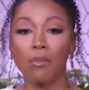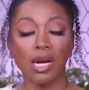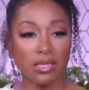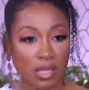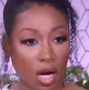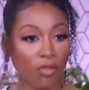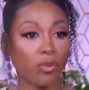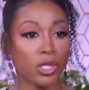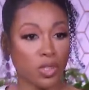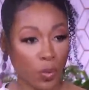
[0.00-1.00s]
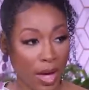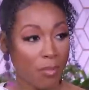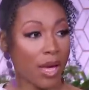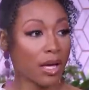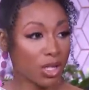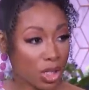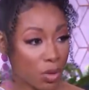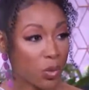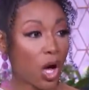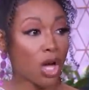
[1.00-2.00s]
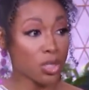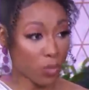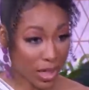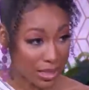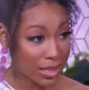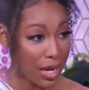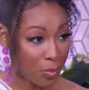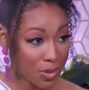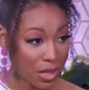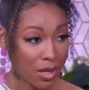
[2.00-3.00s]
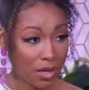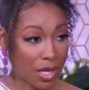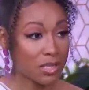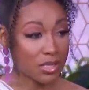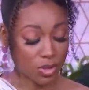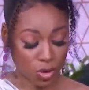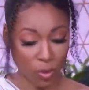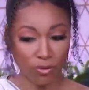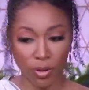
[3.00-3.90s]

Myself, Bresha Webb, Meagan Good, we all directed an uh, yeah. a short